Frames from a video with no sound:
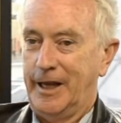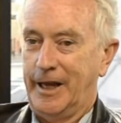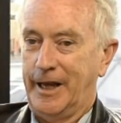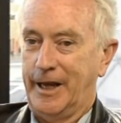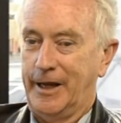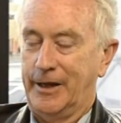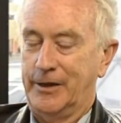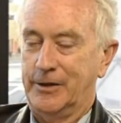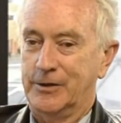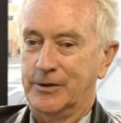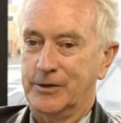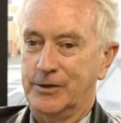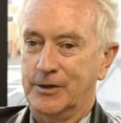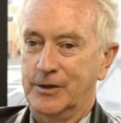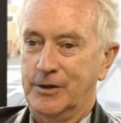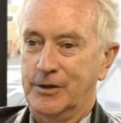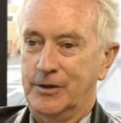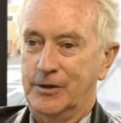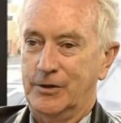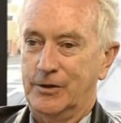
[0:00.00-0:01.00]
and
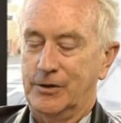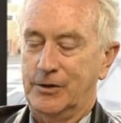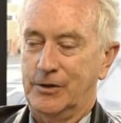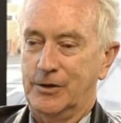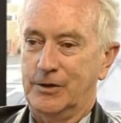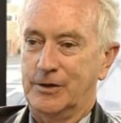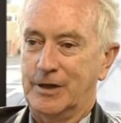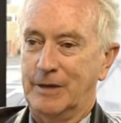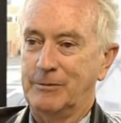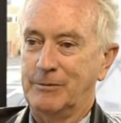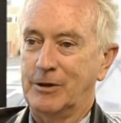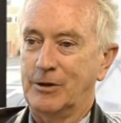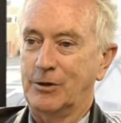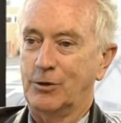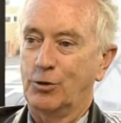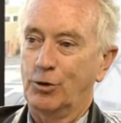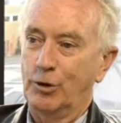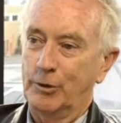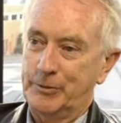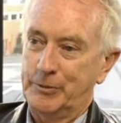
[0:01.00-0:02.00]
attempting to
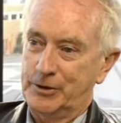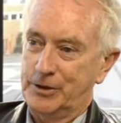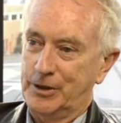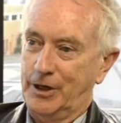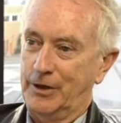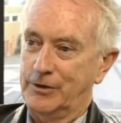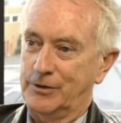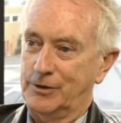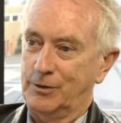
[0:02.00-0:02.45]
corporatize